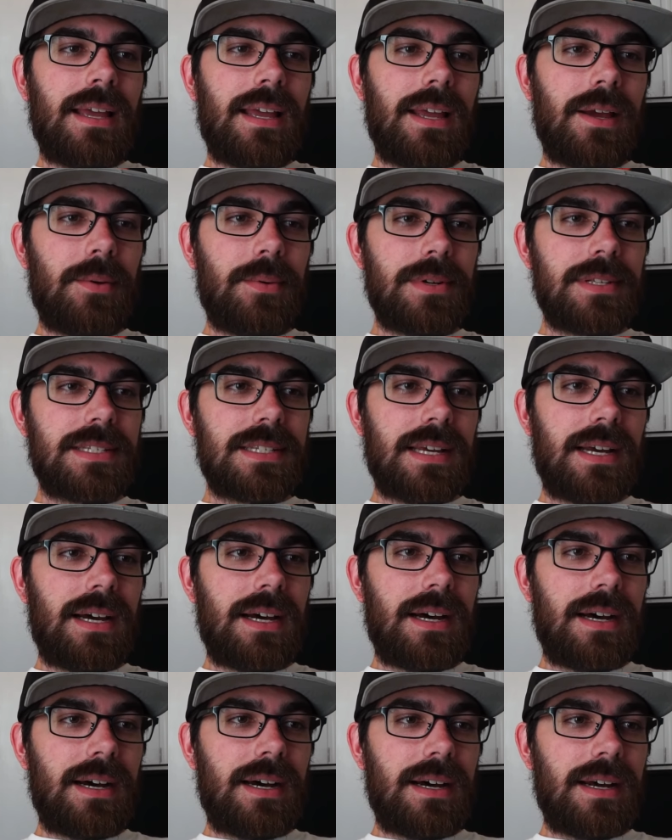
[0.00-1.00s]
it was
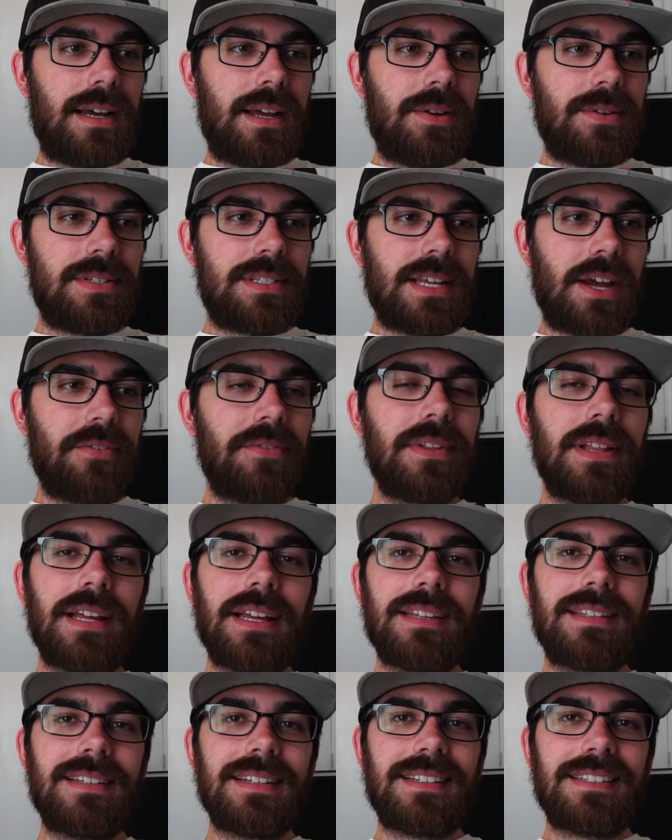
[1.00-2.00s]
uh, it was
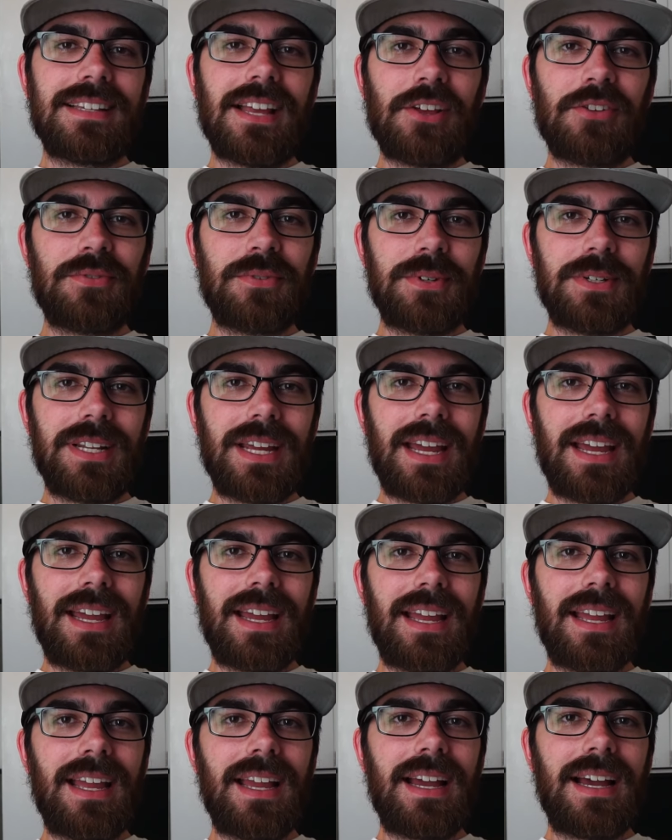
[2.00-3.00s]
definitely a successful
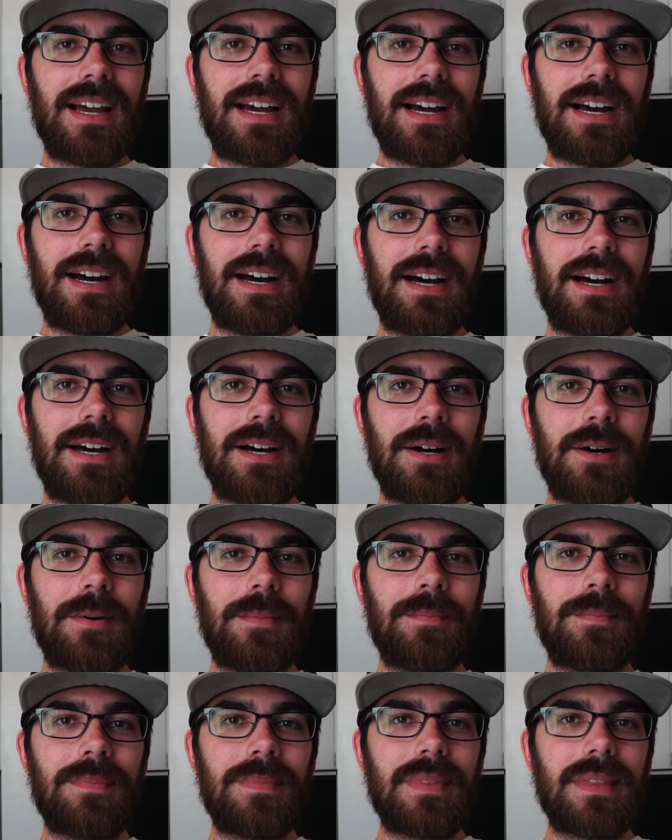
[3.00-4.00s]
day.
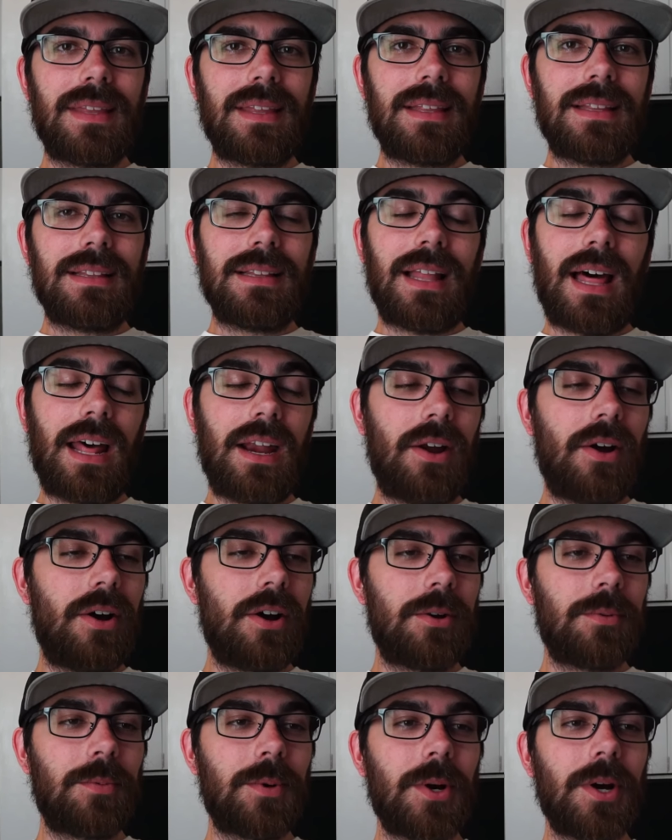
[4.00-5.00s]
Um, a lot of
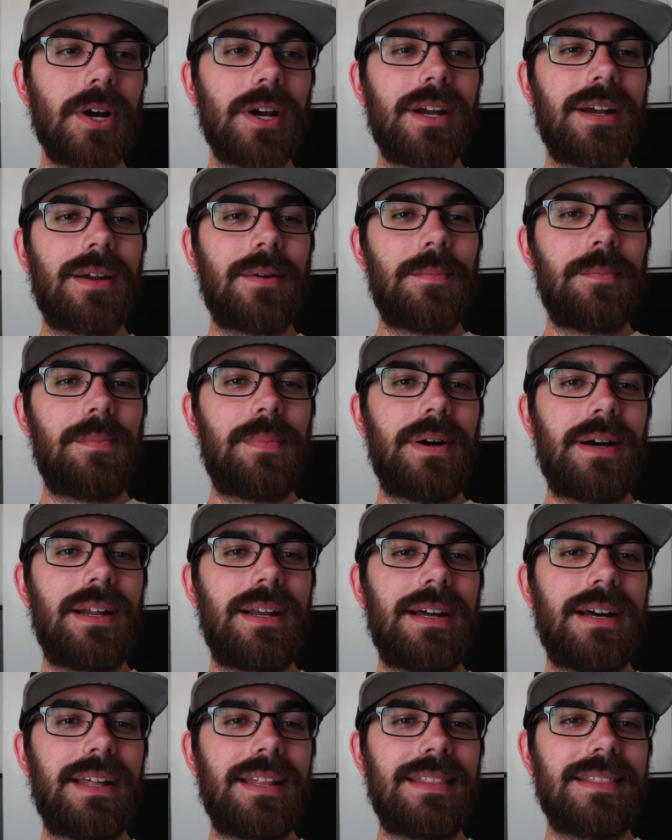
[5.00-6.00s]
hard work, but
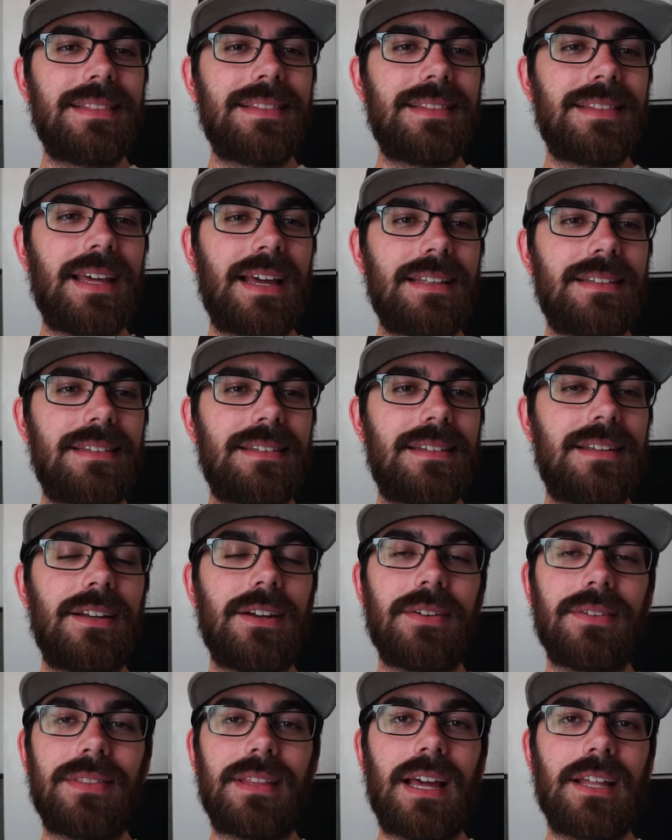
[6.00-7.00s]
uh, that's you
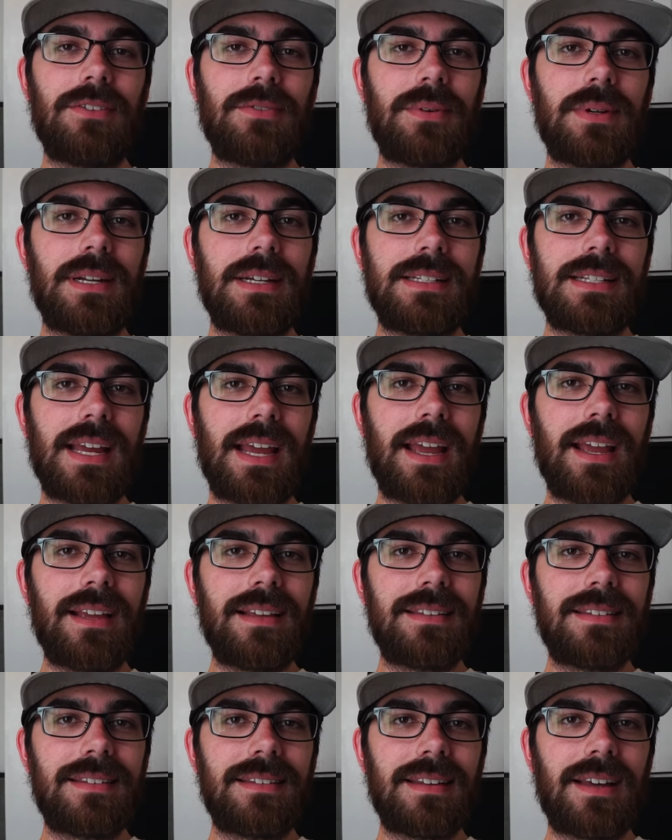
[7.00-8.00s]
know that's what it
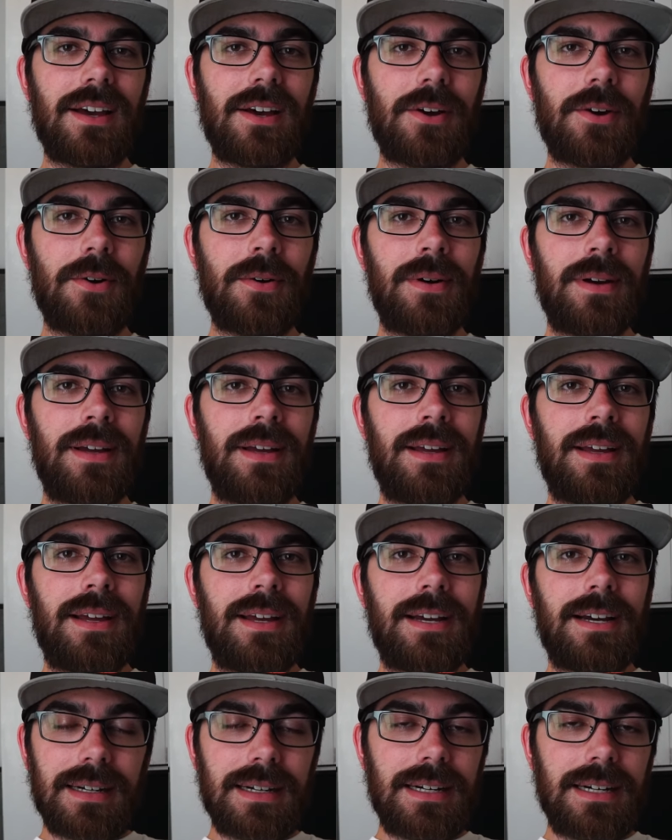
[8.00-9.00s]
takes. So
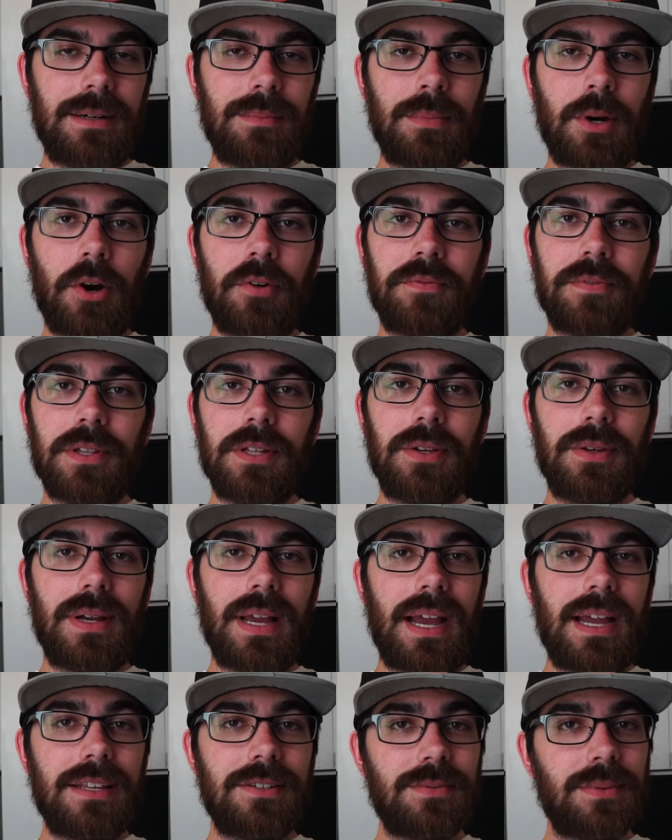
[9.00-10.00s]
um, hopefully you
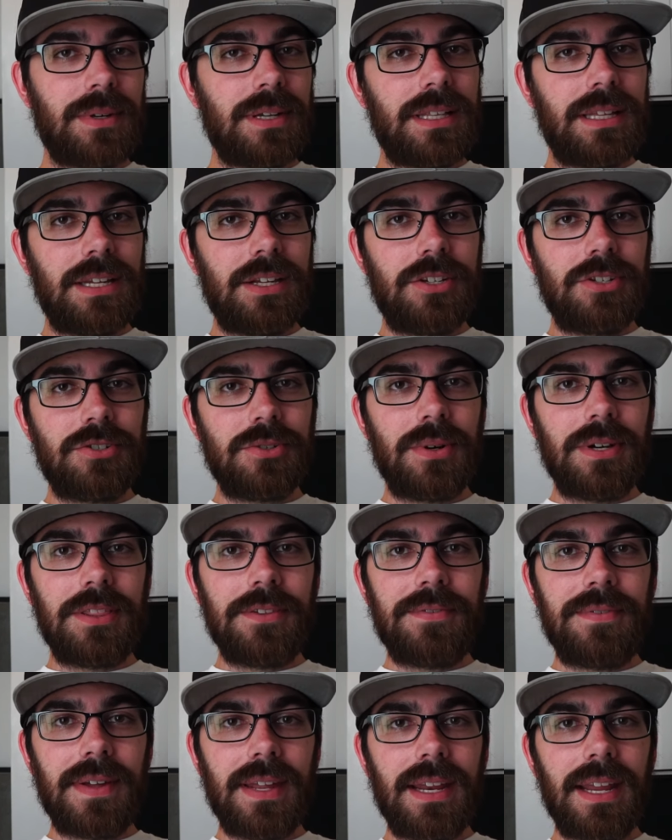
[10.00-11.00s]
guys really enjoyed
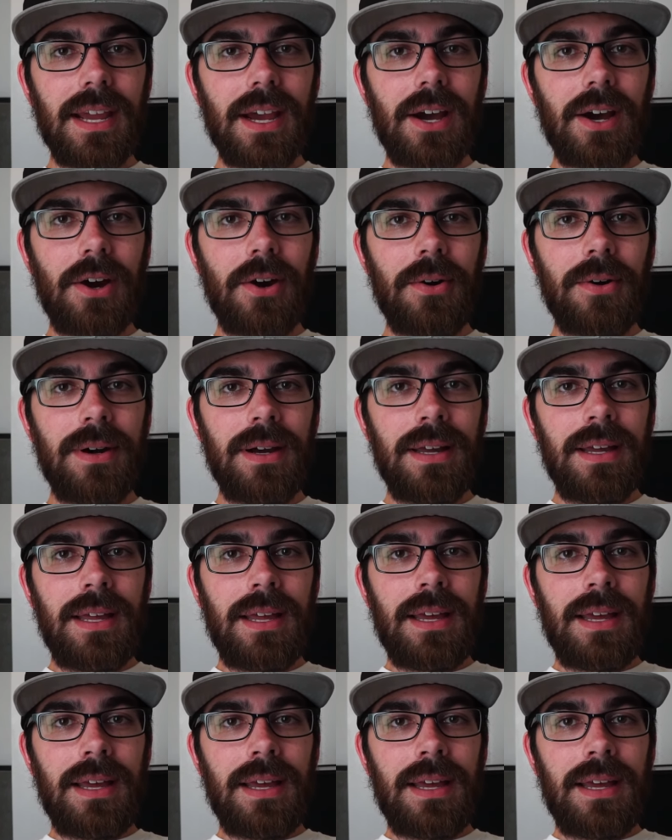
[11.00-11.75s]
the video.